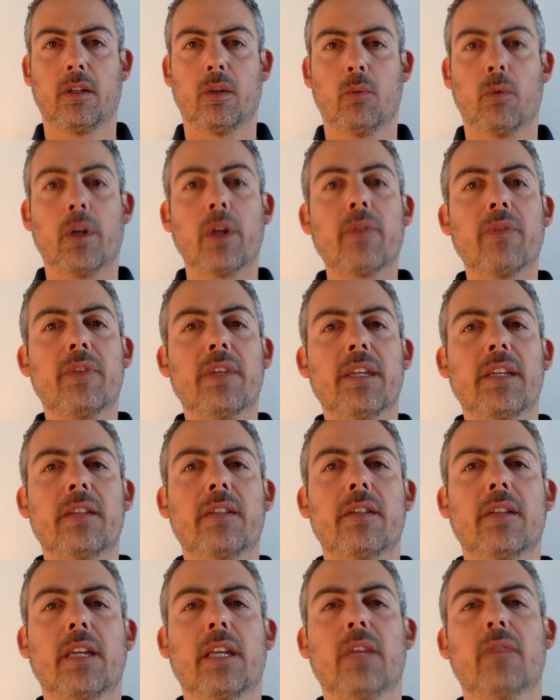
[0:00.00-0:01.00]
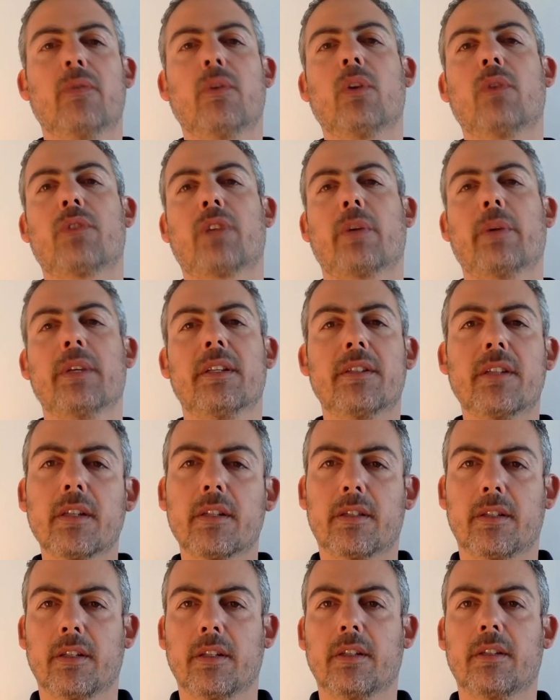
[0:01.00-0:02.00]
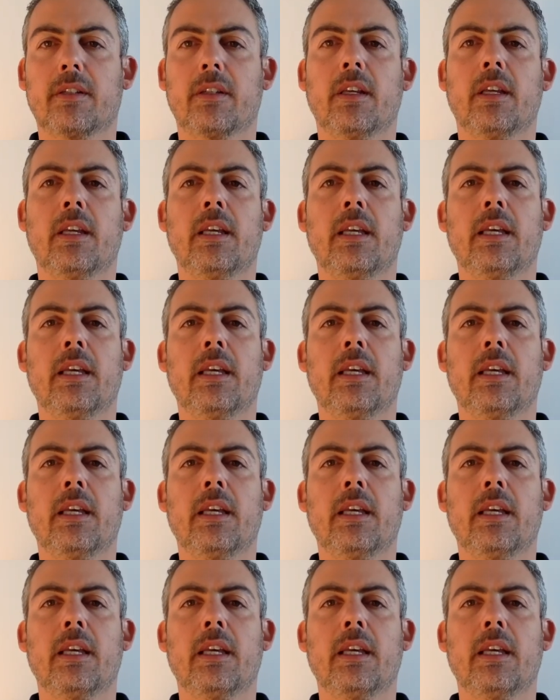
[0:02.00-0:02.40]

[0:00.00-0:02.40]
One of these involves our insistence